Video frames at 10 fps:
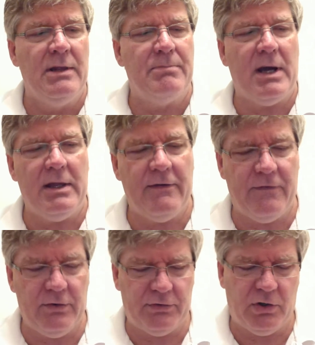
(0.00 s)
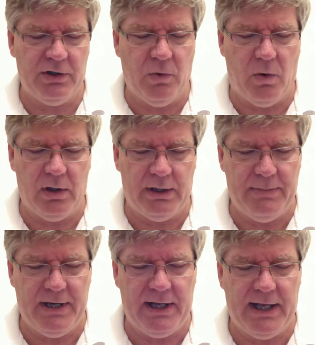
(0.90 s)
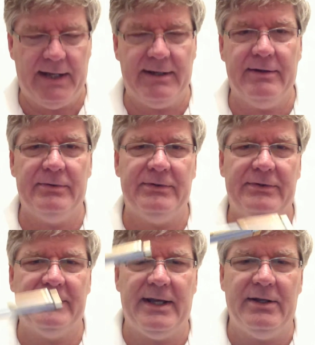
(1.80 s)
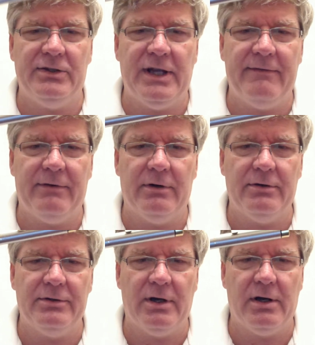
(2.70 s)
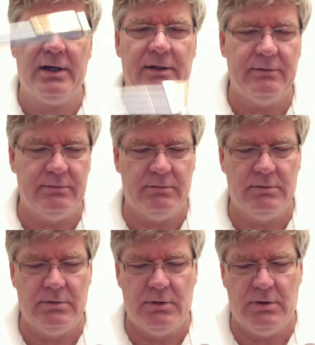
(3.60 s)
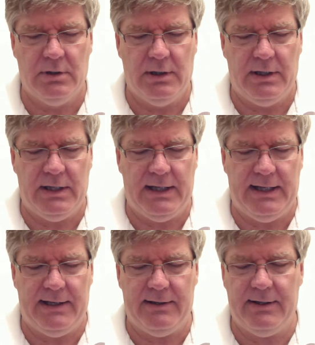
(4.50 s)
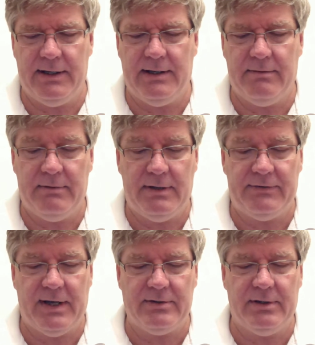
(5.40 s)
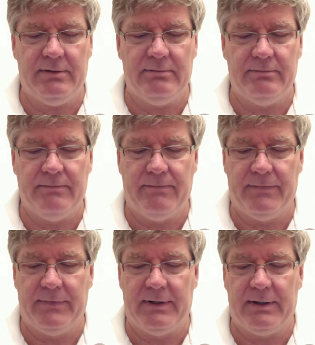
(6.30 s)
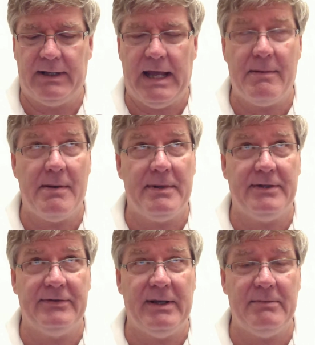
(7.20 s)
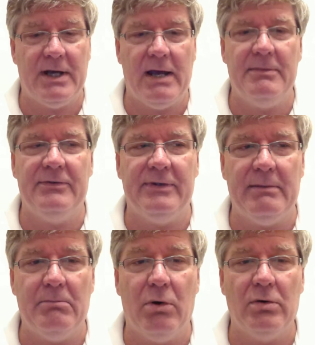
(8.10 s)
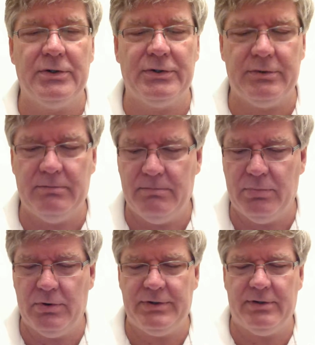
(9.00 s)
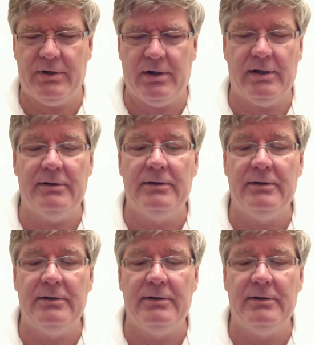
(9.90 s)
Probably the first good quality pen I got. This is a Sheaffer Targa, and it actually came out at the same time as the Porsche Targa.